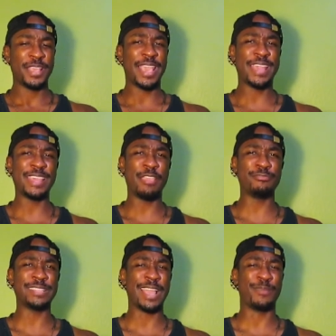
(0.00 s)
and he
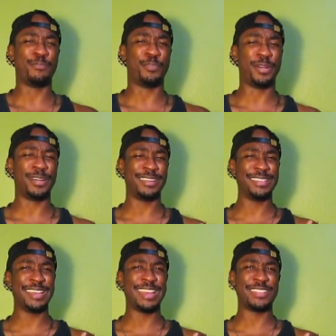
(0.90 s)
was like
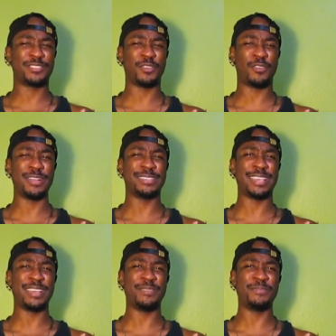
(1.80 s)
pulling it towards
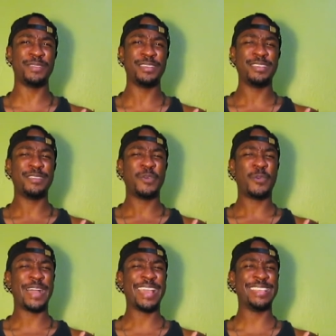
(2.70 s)
him
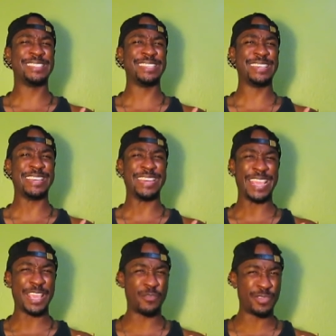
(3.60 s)
while his
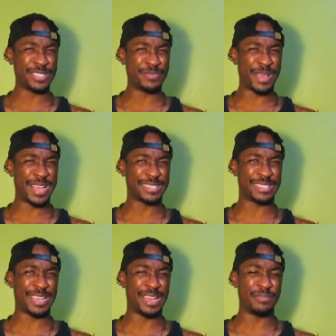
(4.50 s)
knee was
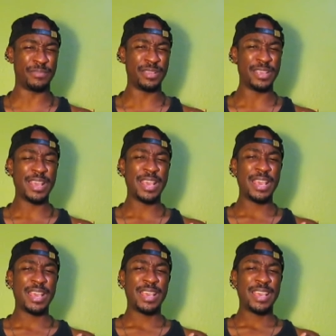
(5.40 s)
messed up.
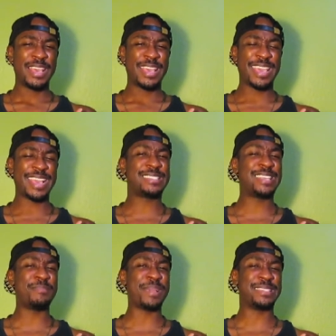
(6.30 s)
It
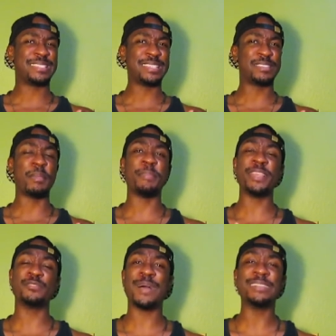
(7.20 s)
didn't make sense to me, but
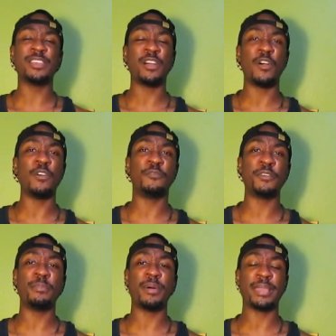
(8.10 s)
he's watching old
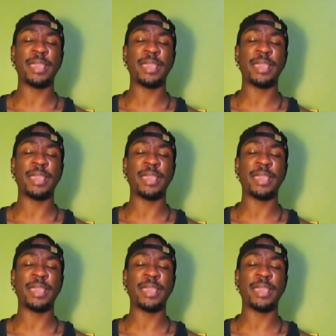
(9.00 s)
football